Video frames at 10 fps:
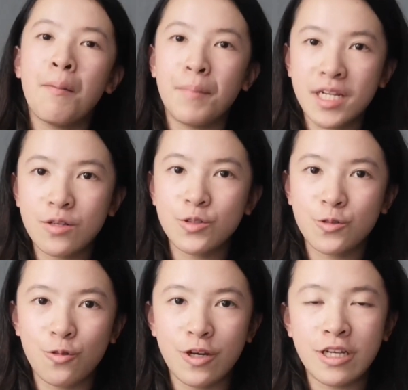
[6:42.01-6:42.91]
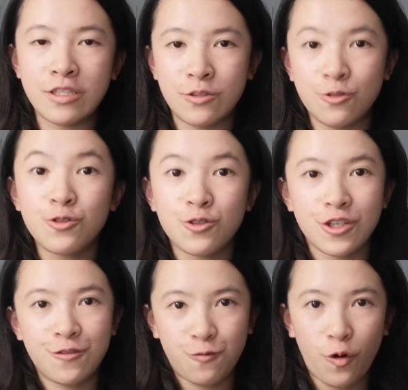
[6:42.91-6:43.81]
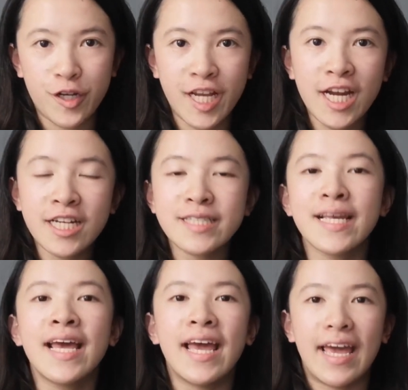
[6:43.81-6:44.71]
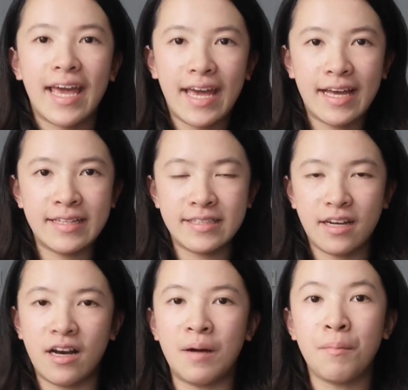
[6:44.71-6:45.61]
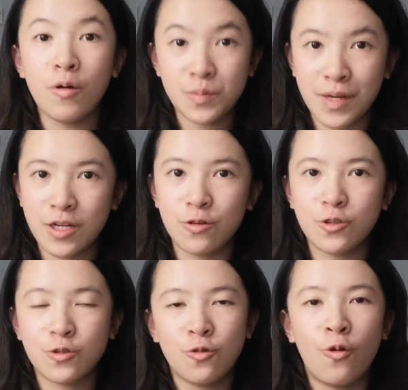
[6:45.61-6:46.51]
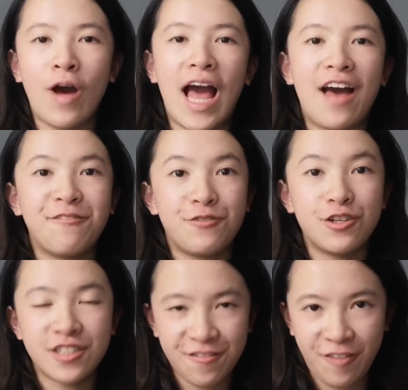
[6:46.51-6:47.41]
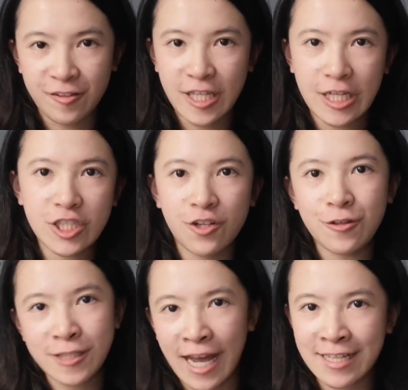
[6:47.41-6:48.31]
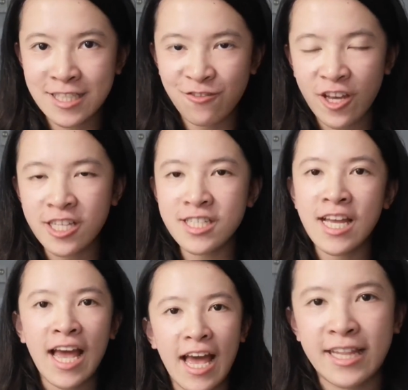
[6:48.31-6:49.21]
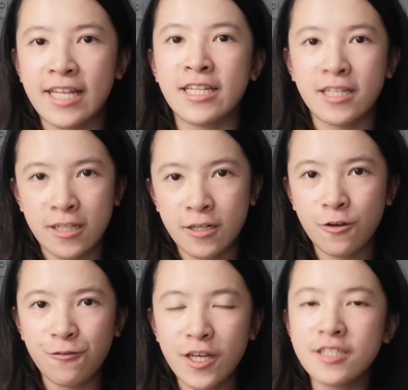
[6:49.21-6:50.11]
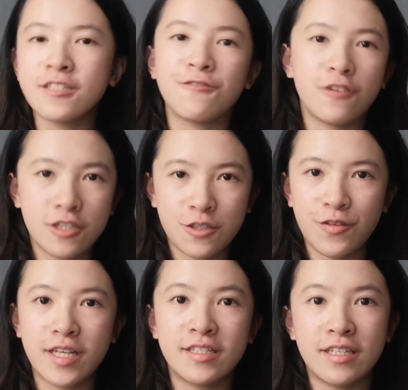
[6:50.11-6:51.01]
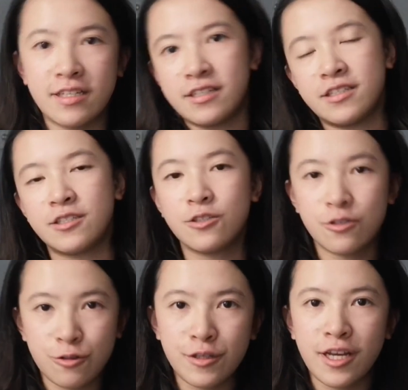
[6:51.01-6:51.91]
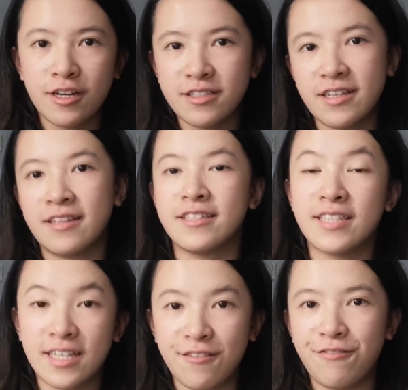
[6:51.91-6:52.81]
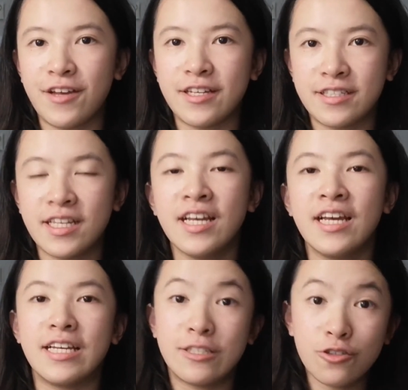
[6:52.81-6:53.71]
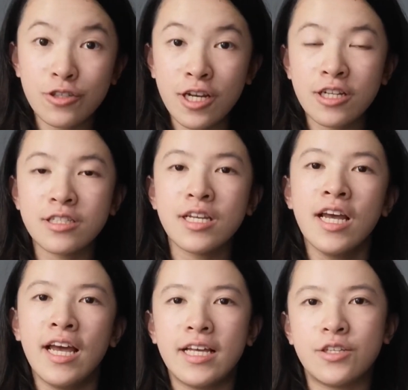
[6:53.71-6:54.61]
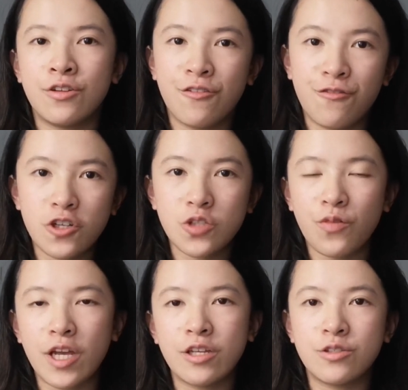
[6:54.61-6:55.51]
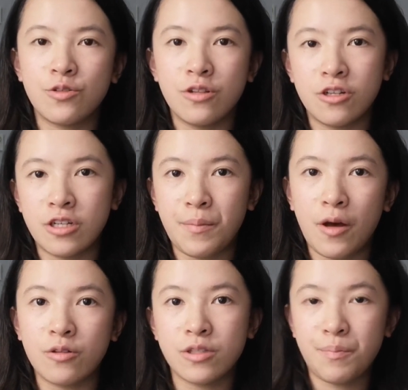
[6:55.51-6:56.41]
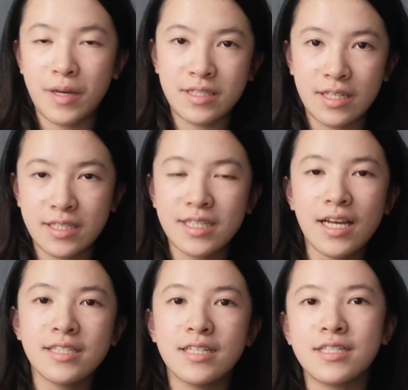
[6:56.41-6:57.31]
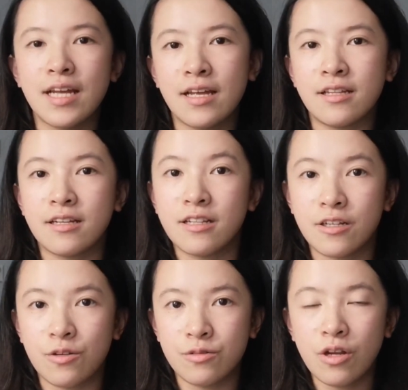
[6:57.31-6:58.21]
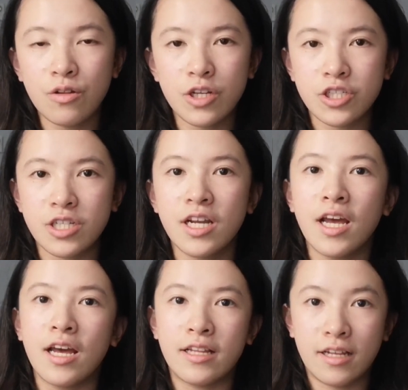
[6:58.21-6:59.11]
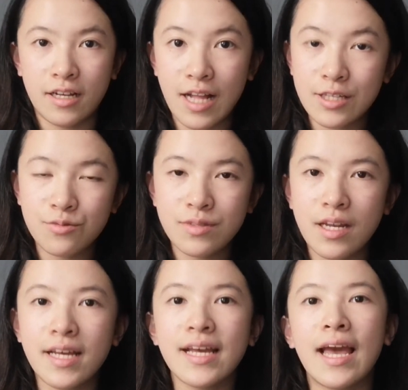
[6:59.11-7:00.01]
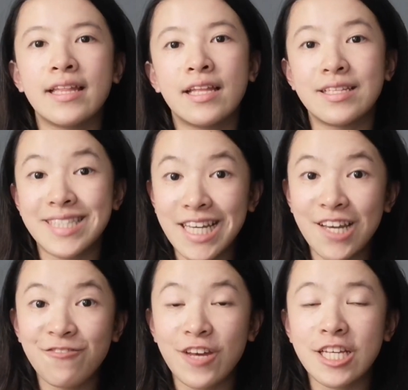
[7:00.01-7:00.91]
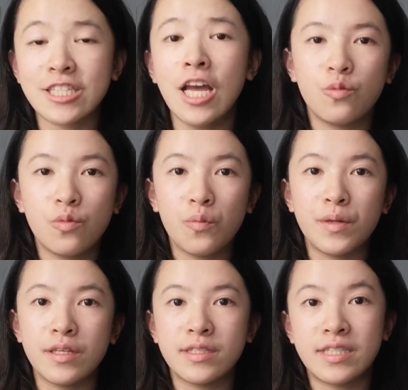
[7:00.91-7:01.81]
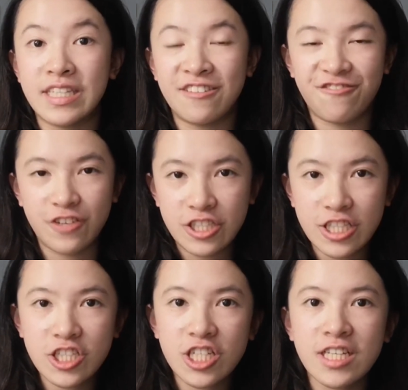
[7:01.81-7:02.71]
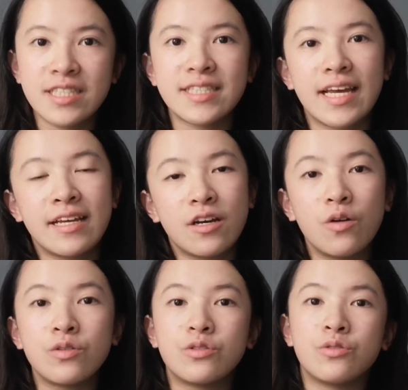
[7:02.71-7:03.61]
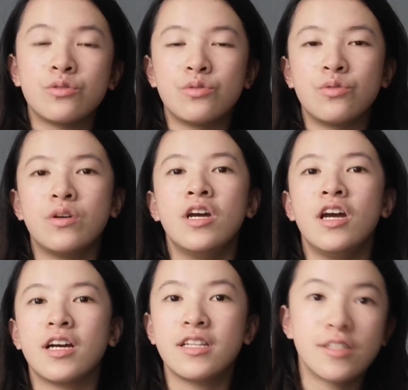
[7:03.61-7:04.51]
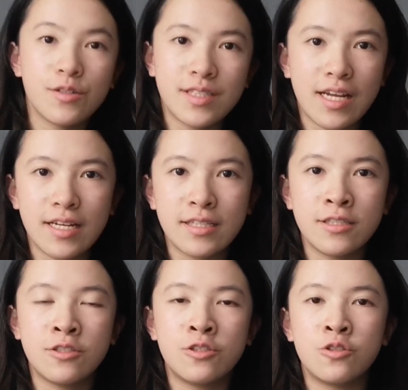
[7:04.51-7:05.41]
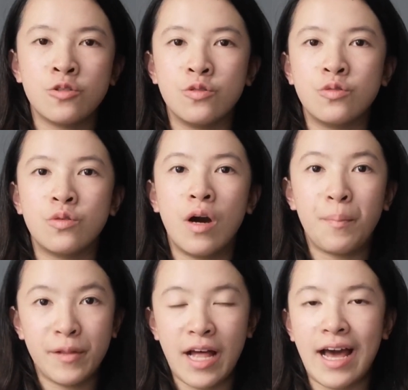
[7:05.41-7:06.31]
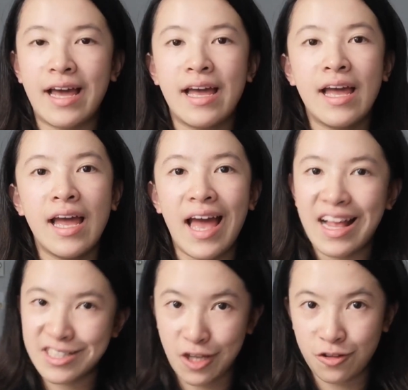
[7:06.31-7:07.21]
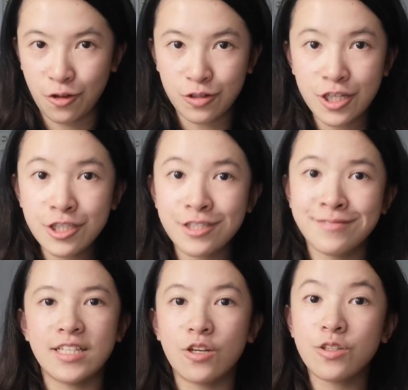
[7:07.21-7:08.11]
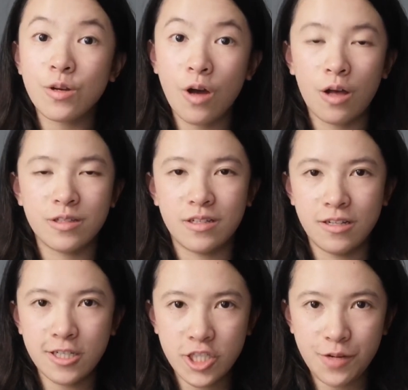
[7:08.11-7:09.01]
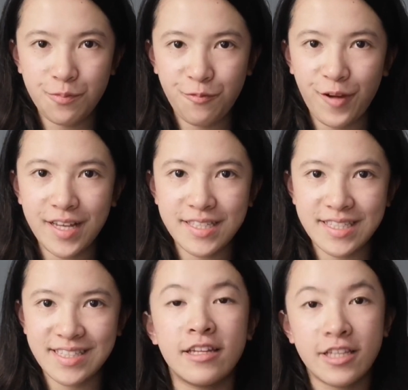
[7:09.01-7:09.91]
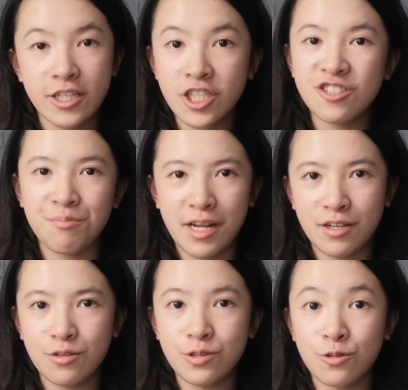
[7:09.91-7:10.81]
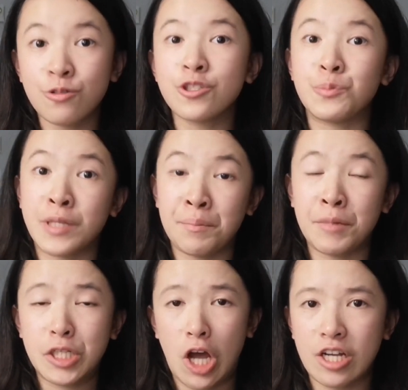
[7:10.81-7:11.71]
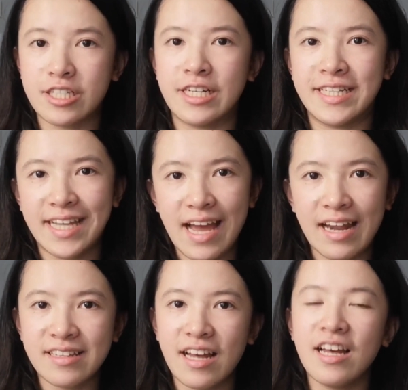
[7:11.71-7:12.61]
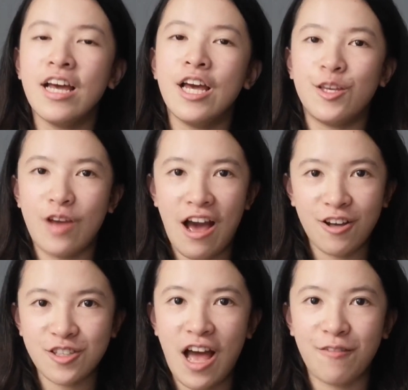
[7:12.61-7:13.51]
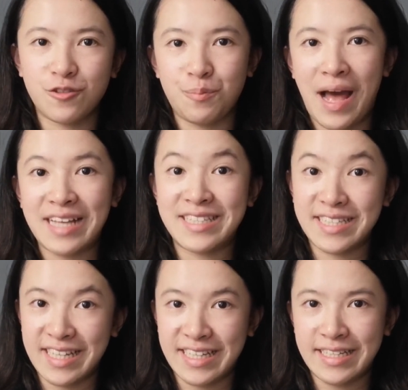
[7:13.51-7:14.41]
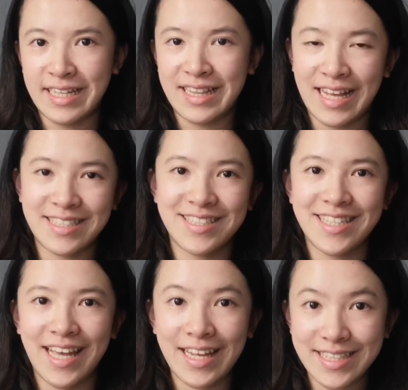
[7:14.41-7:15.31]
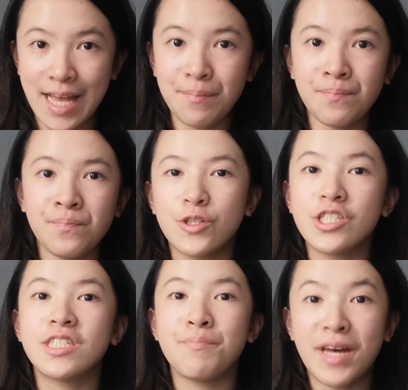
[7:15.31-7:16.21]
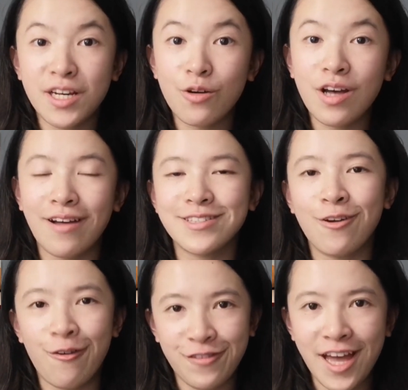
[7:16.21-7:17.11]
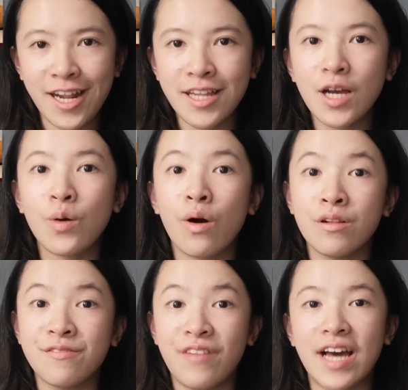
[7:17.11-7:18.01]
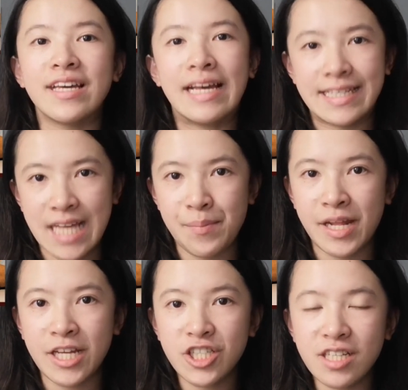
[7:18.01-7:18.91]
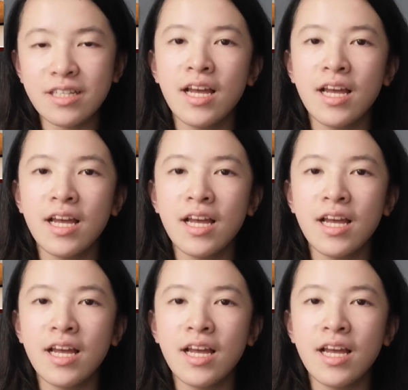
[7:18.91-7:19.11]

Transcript: Medical school is usually four years, and uh, most medical school have first a foundational science phase and then the clinical phase. The first phase is two years and the second phase is two years. So in the first phase, you learn about the basic sciences and the clinical knowledge in the classroom setting, and then the second phase, you be seeing physicians and going to clinical settings to apply hands-on knowledge. It's also called the clerkship phase. In addition to medical school, to become a doctor in Canada, you also have to pass the Canadian licensing exam, which is the Medical Council of Canada Qualifying Examination,